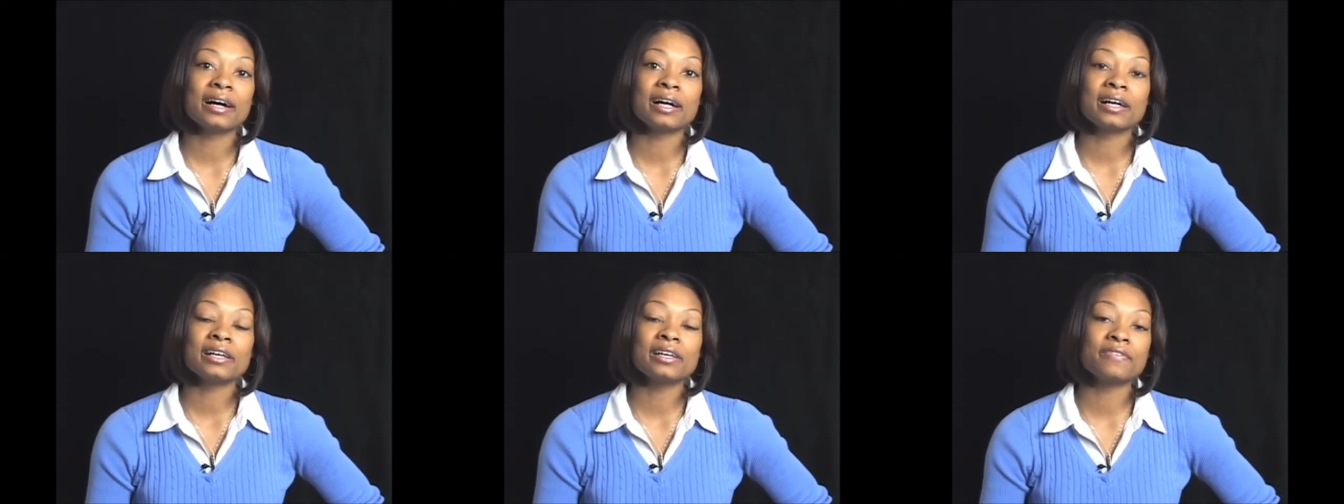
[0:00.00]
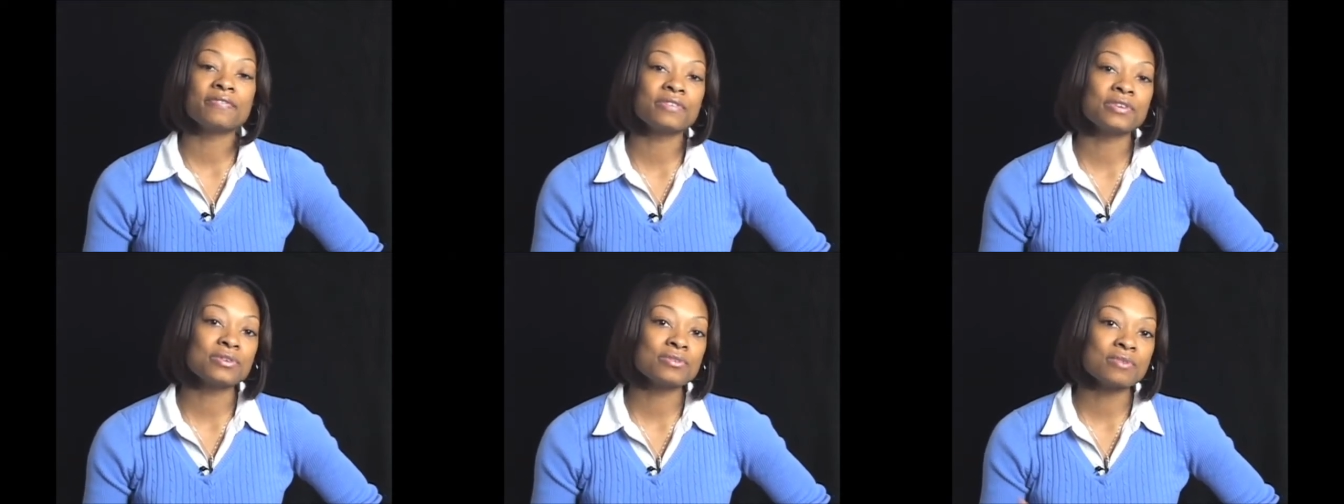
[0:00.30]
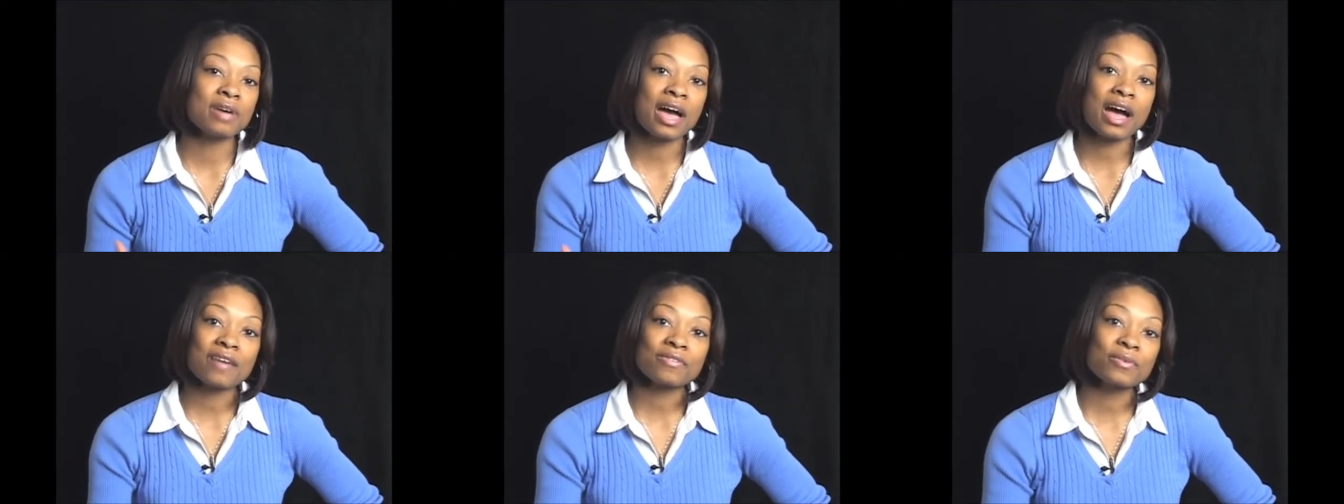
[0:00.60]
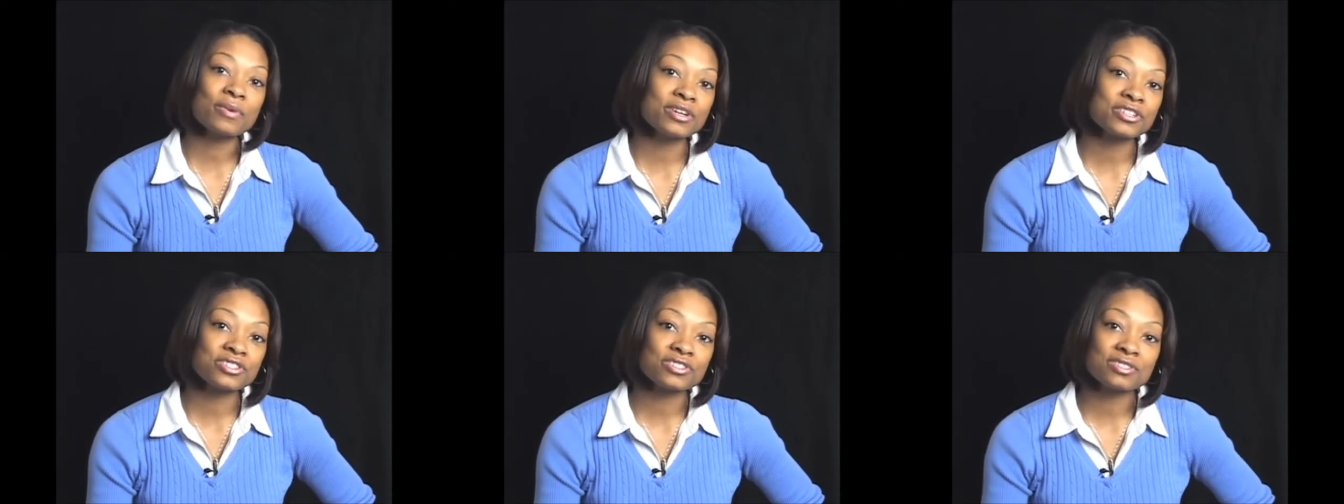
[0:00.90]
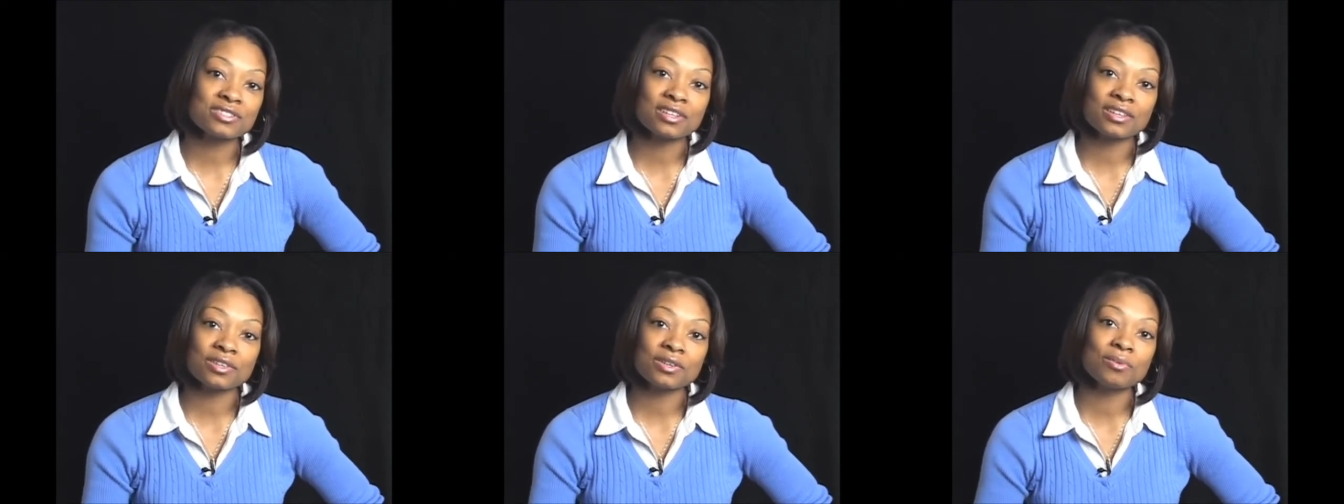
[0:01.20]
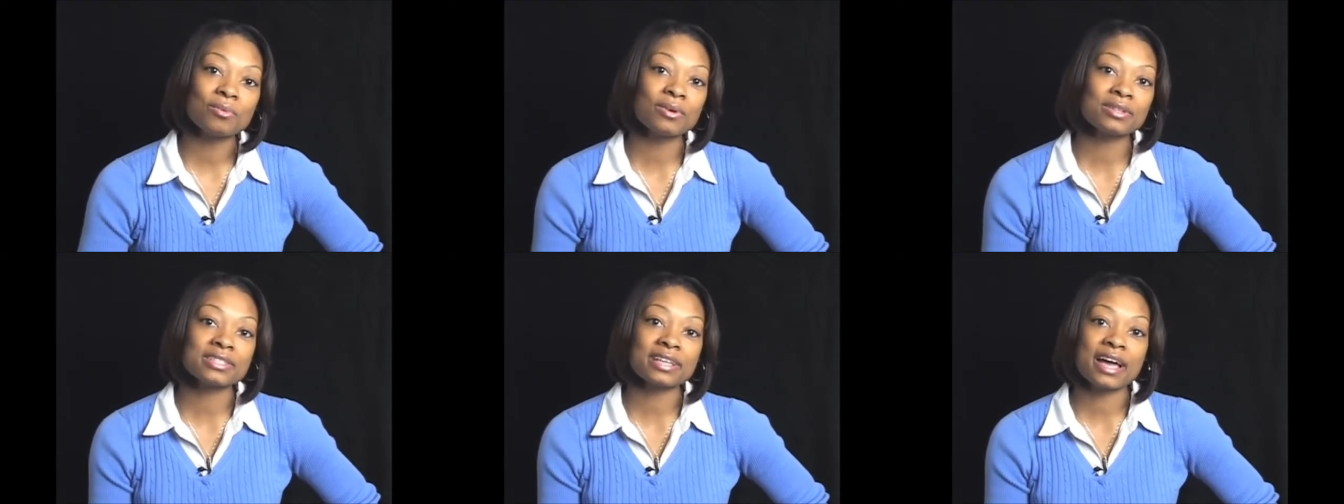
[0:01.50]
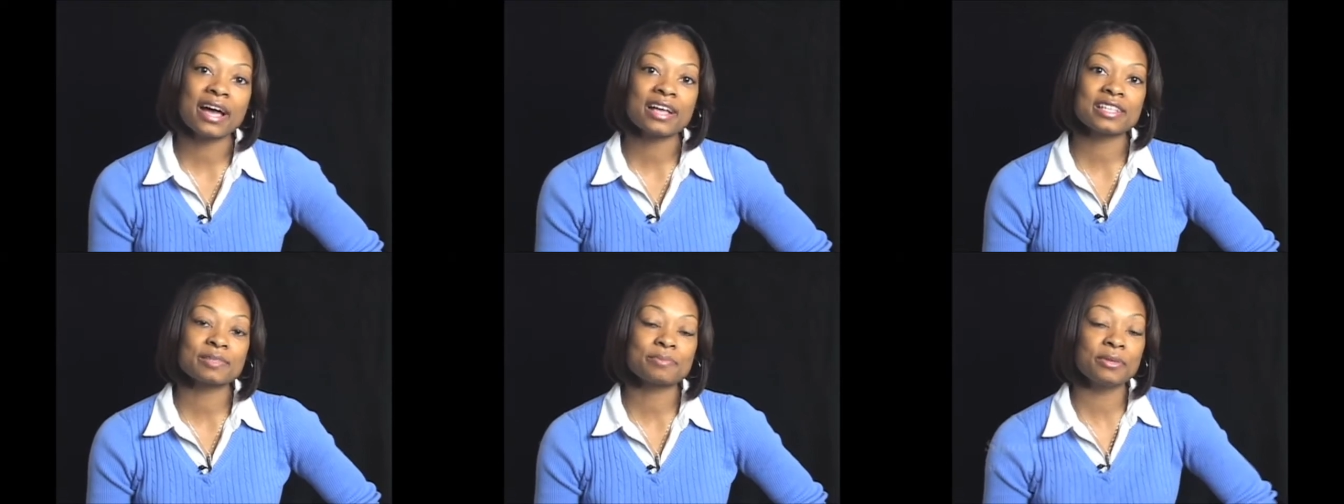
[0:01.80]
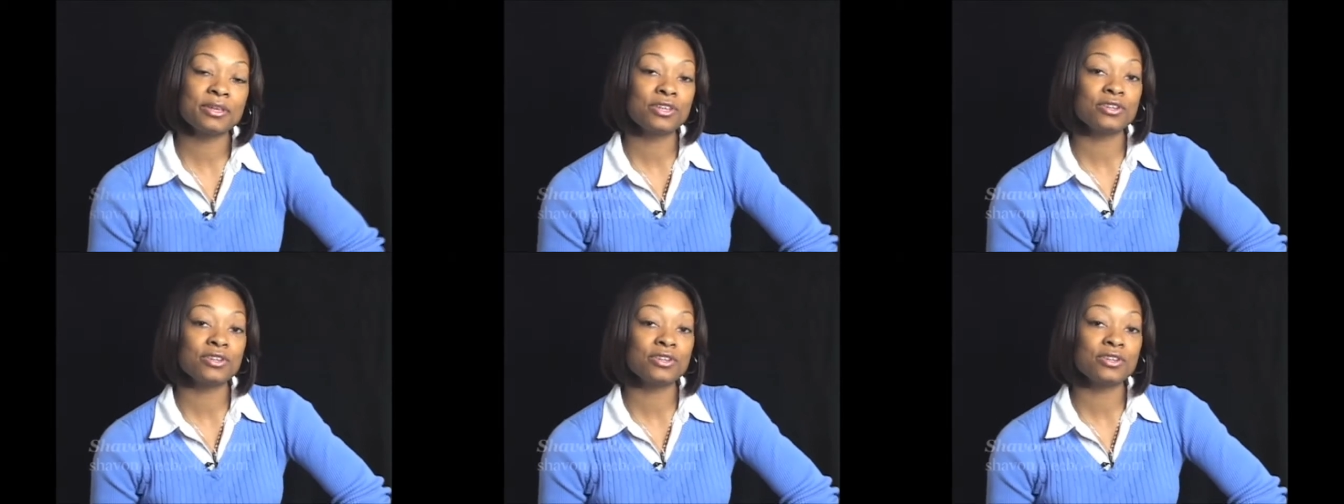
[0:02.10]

if you have questions that you want to ask me,